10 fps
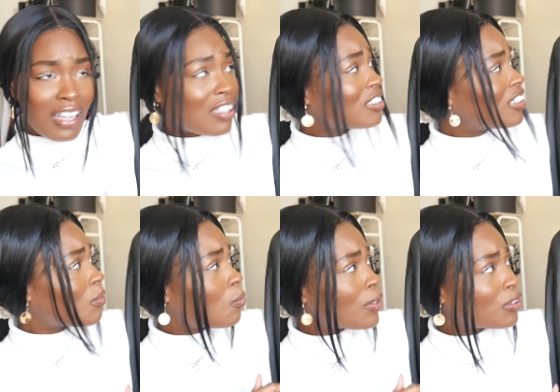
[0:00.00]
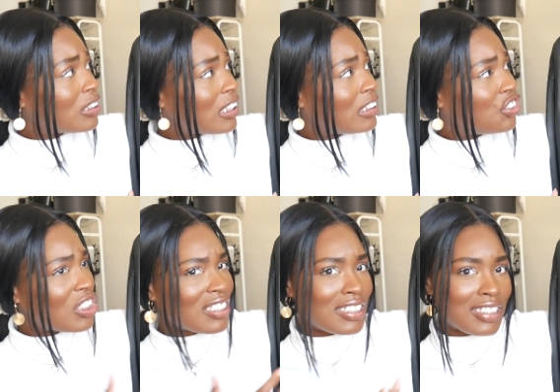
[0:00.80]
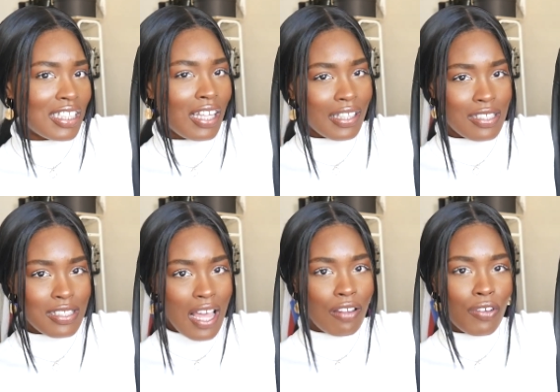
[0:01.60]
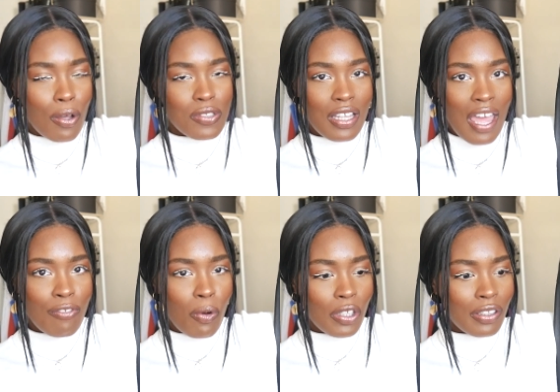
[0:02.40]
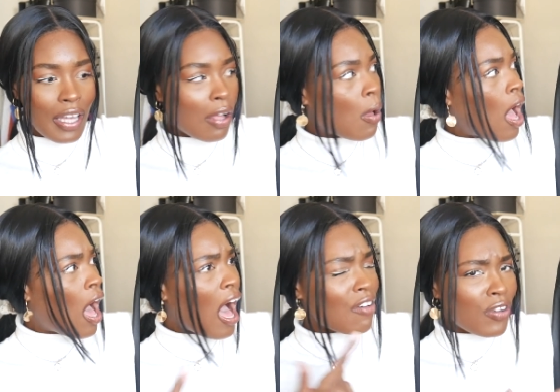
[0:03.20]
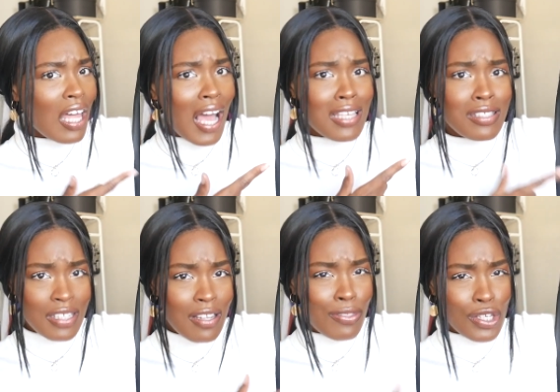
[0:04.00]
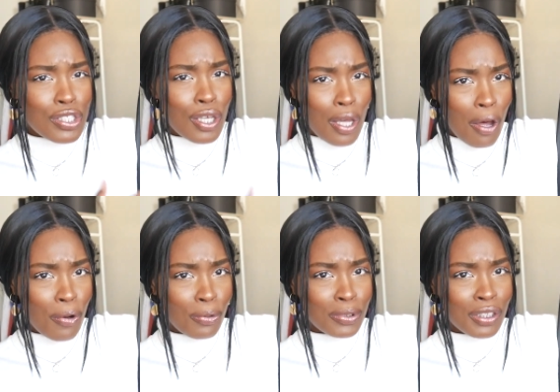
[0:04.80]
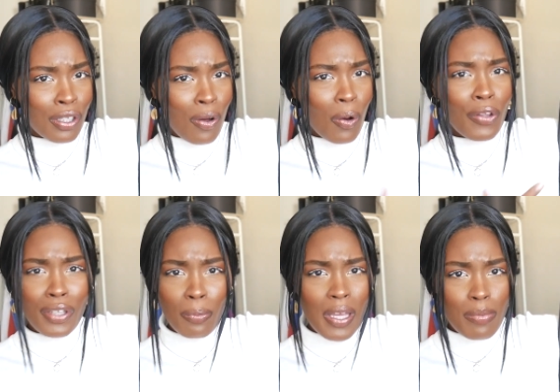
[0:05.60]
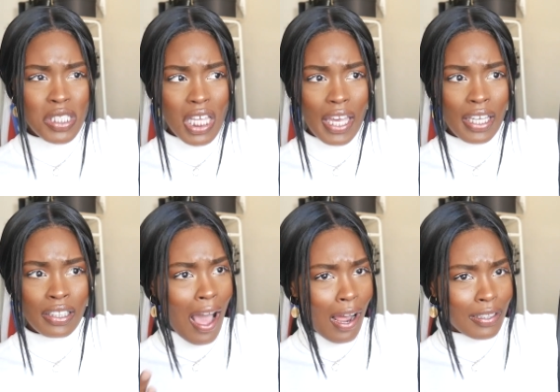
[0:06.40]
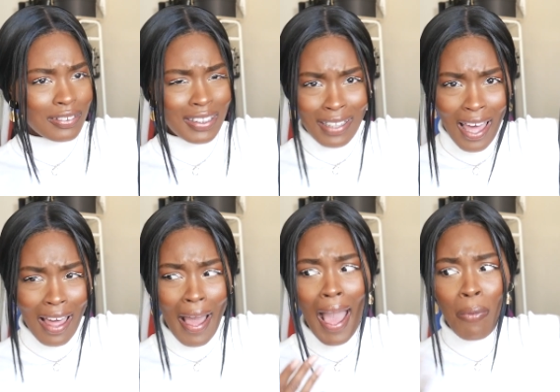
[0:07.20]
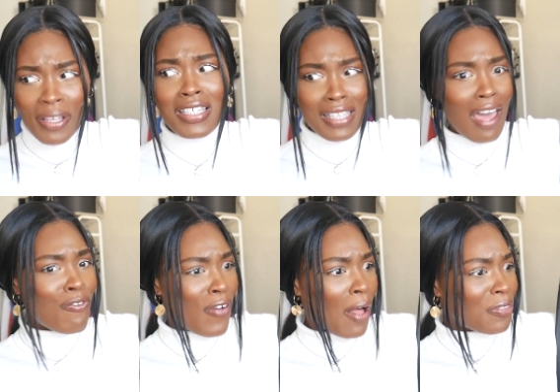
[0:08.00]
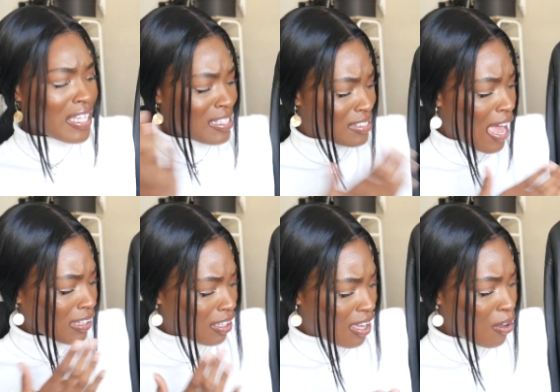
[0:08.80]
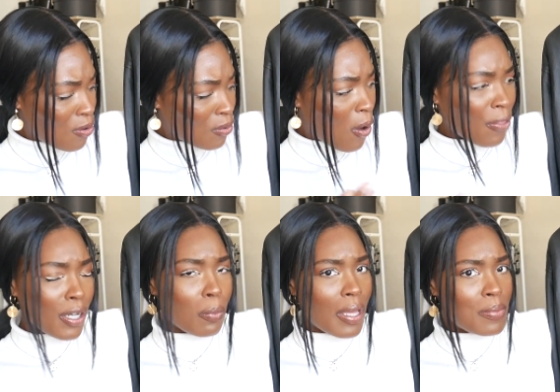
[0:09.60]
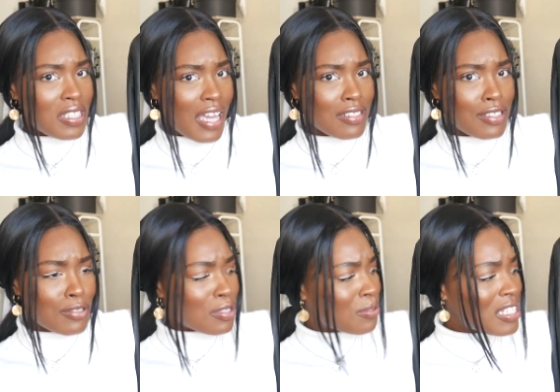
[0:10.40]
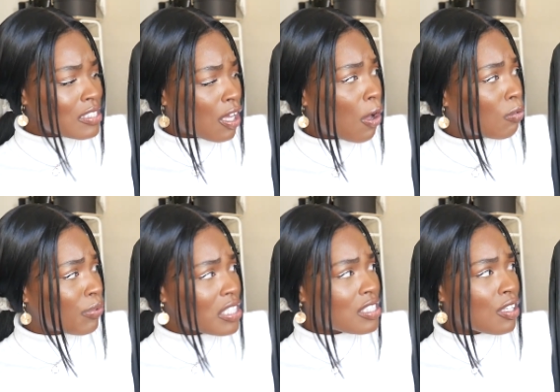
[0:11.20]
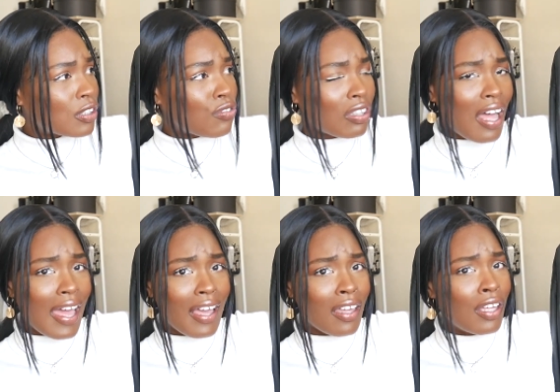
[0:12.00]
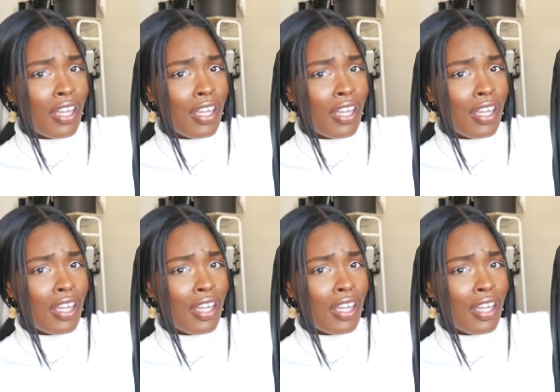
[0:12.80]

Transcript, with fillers: looked up Wilson's just to see like the style of coats they have going on now, I feel like I've seen this coat on their website. Did I? I wanna say I found the exact coat on their website still. So this coat retails for like